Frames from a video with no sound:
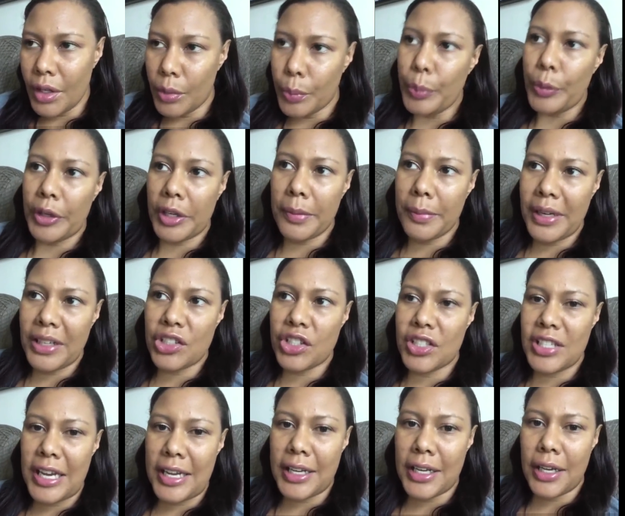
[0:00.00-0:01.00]
pretty much
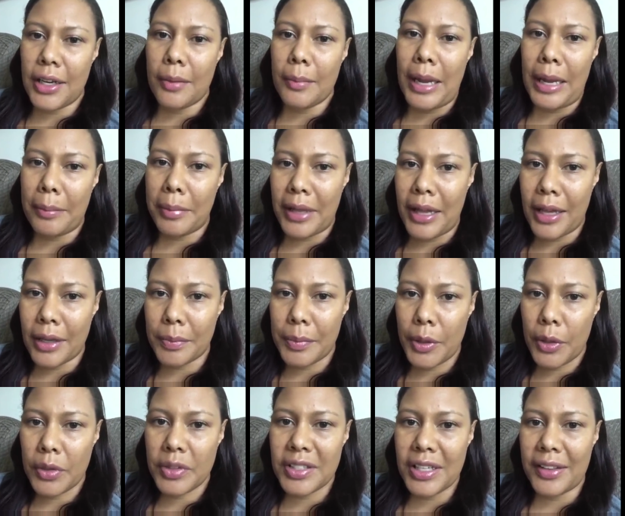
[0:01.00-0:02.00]
taking my blog
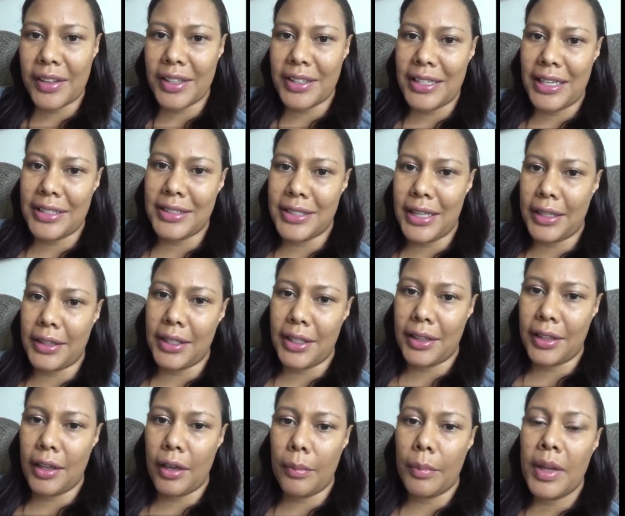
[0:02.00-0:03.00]
posts and then dissecting
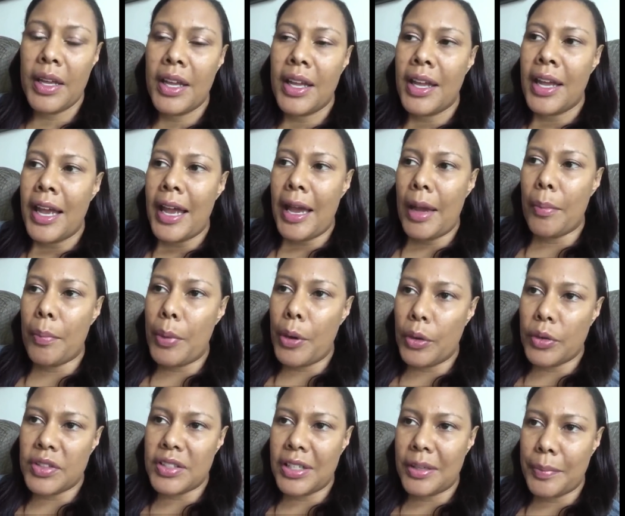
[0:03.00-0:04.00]
them and
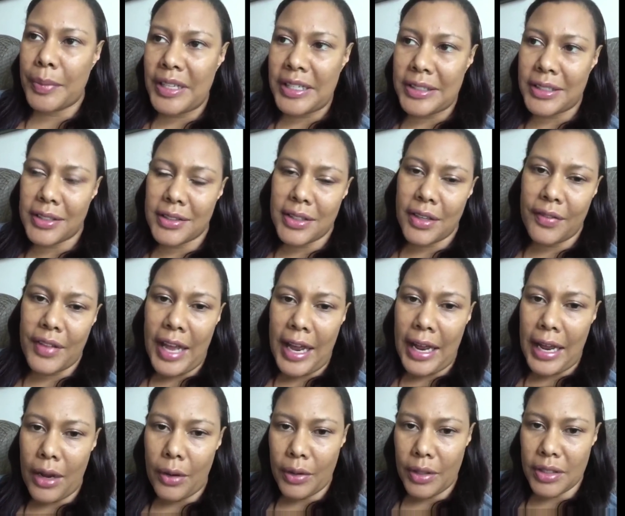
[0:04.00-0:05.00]
posting pieces of that
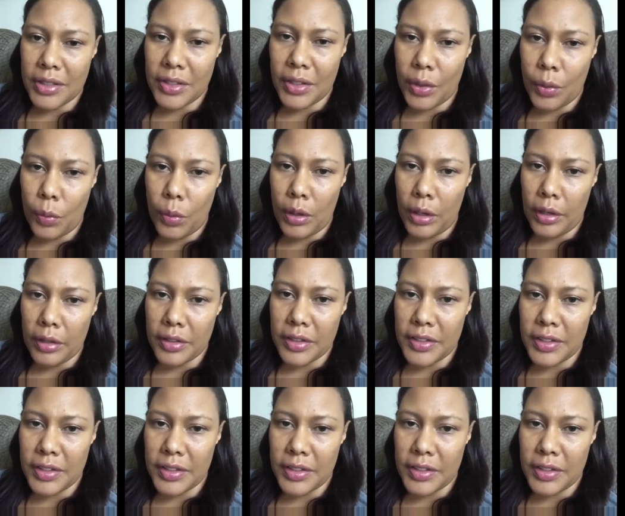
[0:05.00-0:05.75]
out into the world.